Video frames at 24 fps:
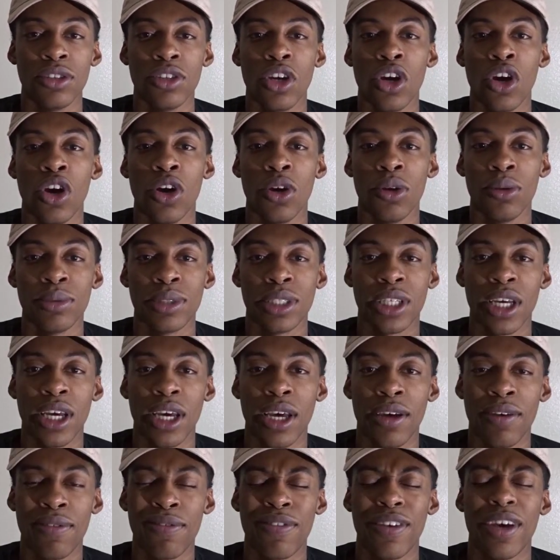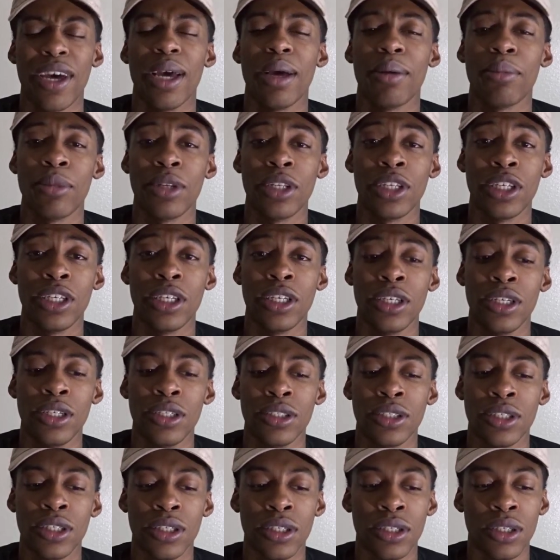you know what I'm saying,
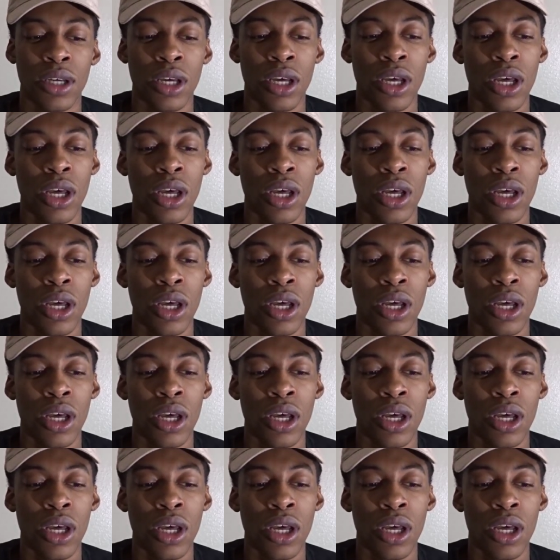families, and,